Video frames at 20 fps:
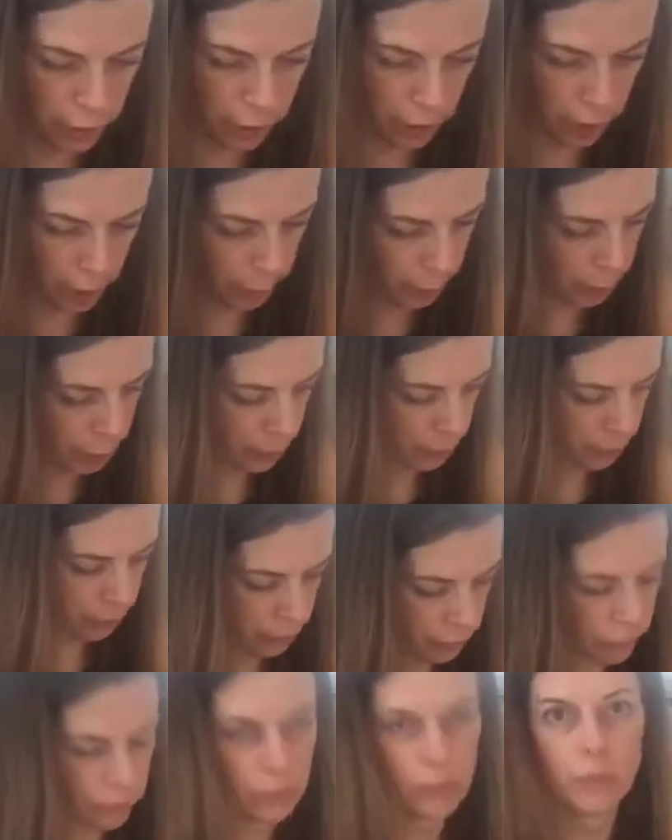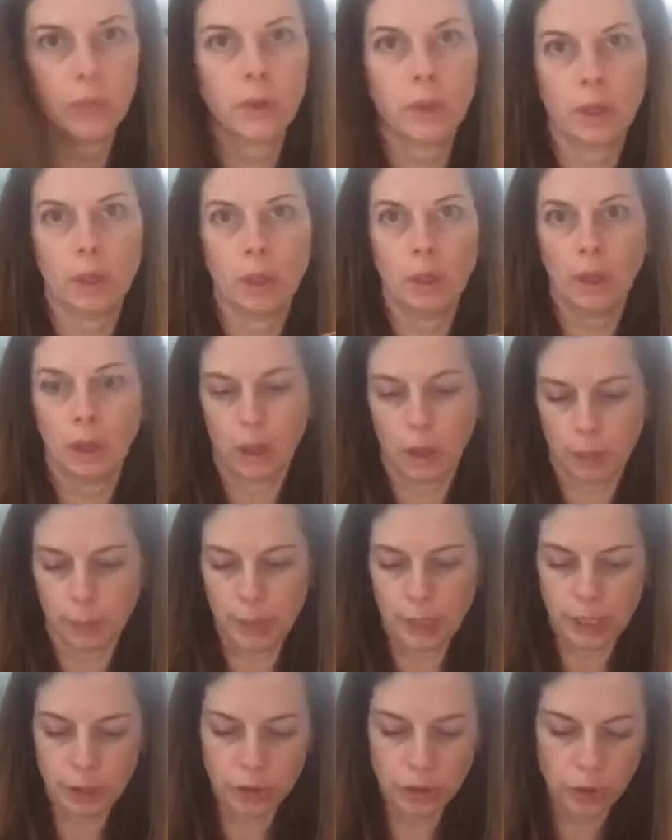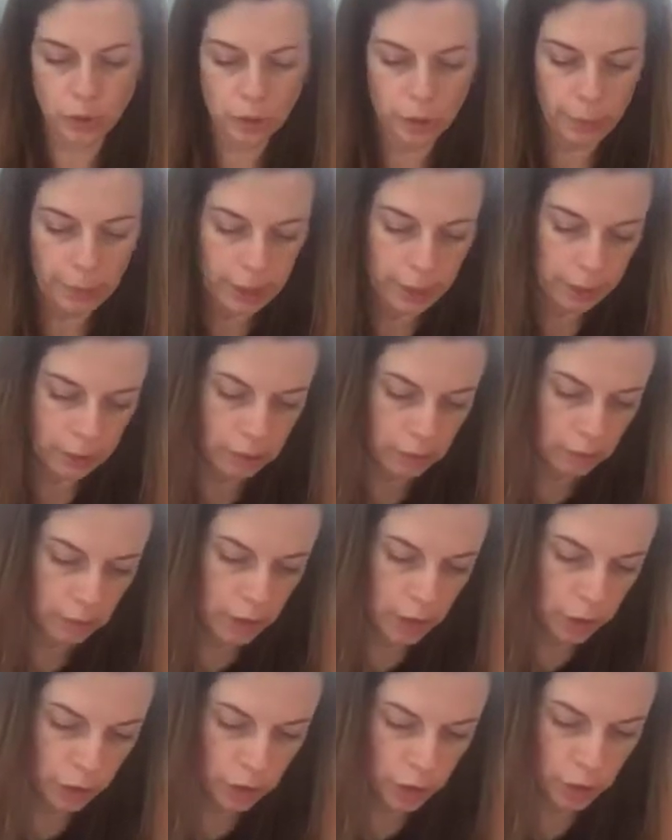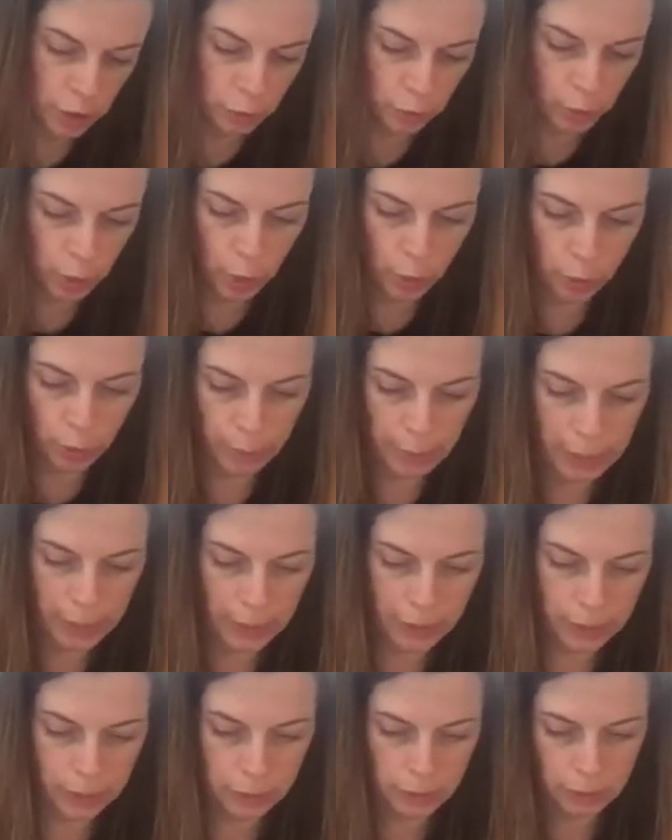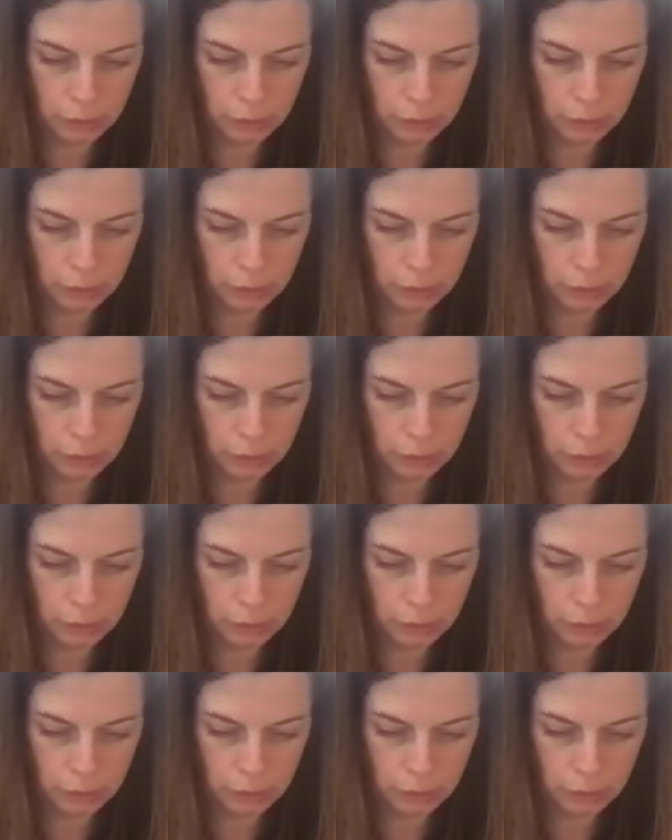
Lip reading: cup into the bag and just roll the bag